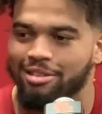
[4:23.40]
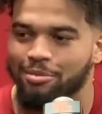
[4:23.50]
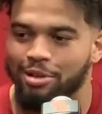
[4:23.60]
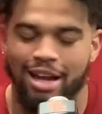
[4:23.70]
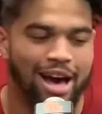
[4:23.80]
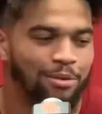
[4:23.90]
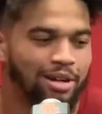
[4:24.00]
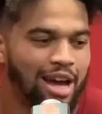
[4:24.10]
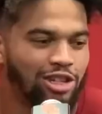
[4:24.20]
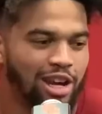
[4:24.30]
we're not we're
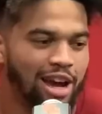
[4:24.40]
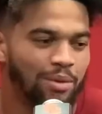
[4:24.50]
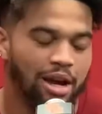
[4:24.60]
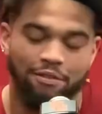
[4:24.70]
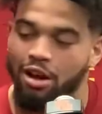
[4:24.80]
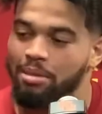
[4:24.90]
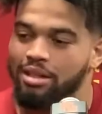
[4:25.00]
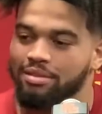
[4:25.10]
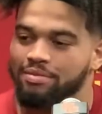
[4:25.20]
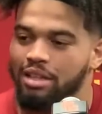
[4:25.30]
not shying away from
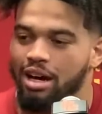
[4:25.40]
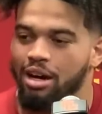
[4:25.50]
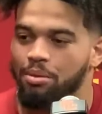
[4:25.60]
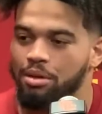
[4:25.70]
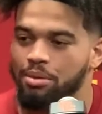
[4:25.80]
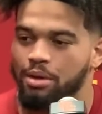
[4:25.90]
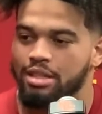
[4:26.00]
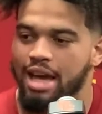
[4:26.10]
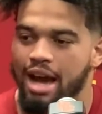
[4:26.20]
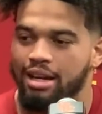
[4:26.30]
it. Uh, we're, we're
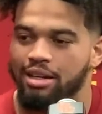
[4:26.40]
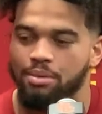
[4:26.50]
attacking it.